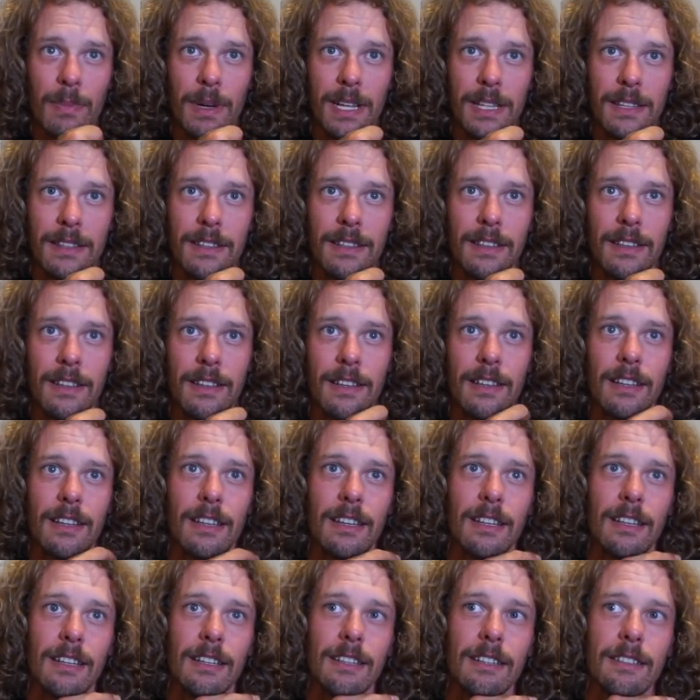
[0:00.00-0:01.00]
but
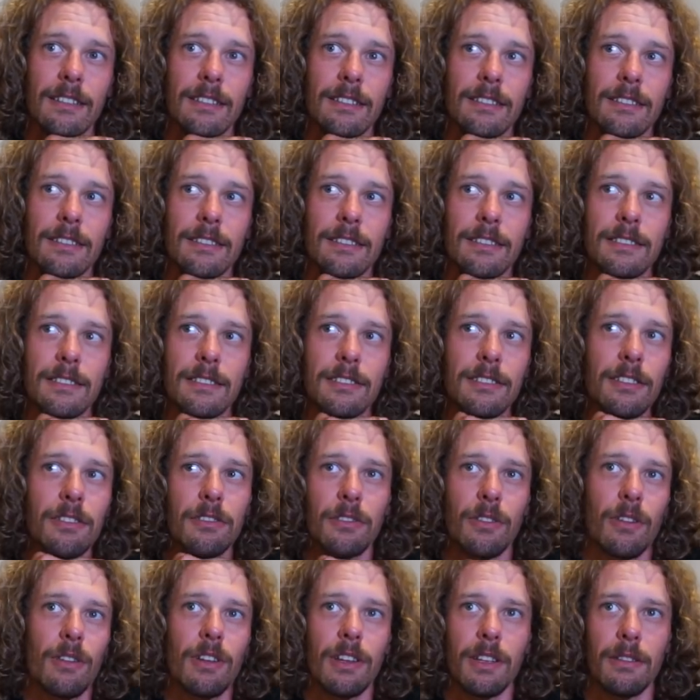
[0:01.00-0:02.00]
it's
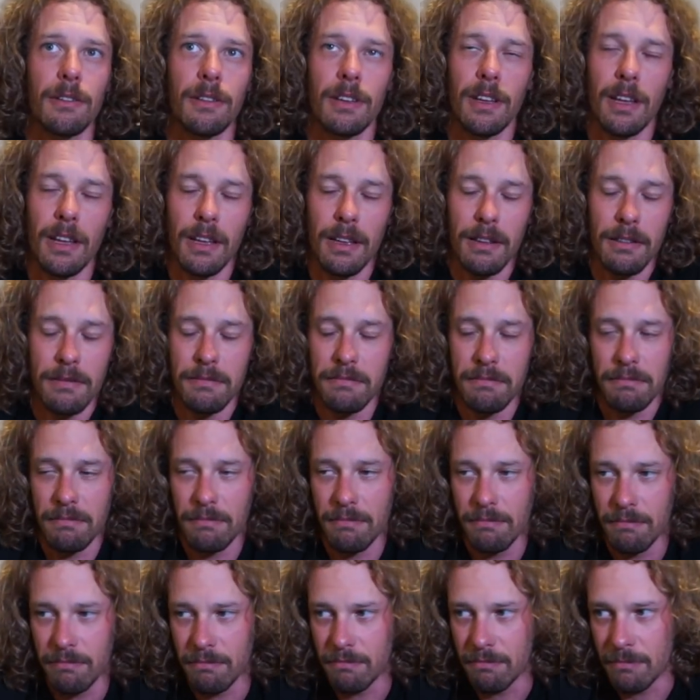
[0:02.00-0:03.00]
not only
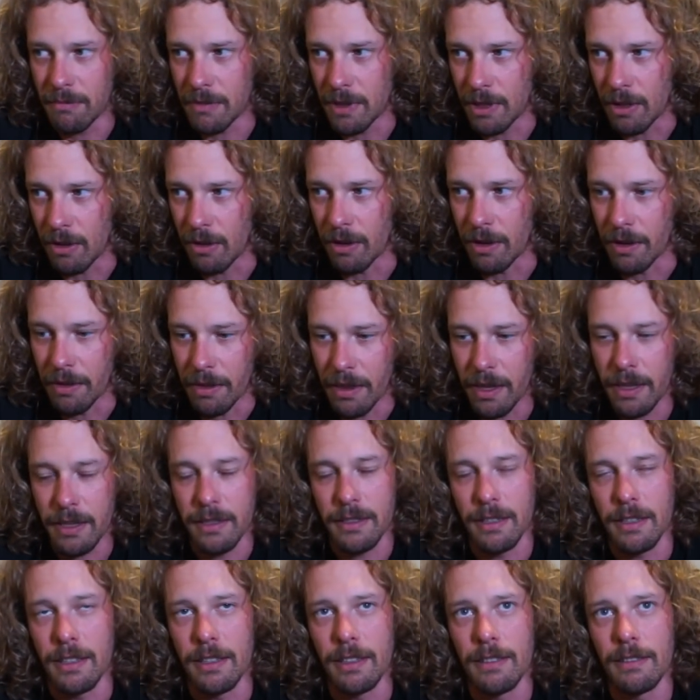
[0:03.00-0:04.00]
the only
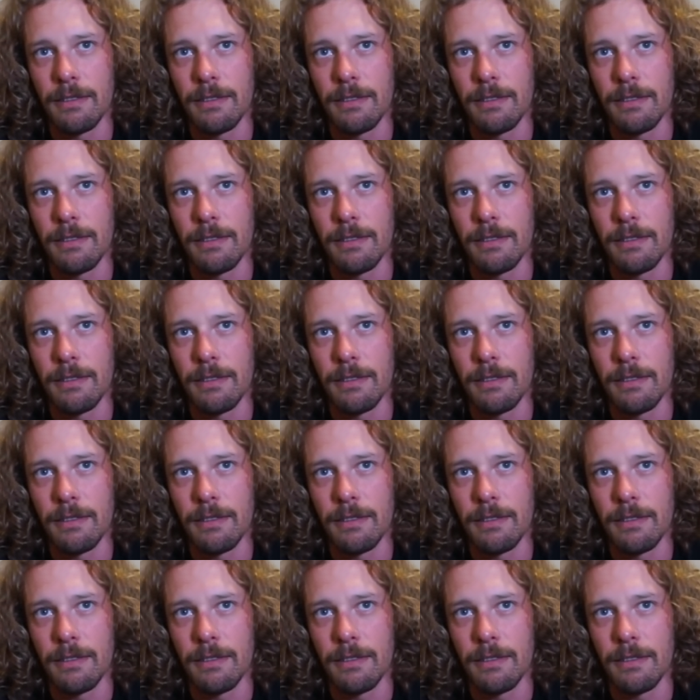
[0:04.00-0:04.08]
things.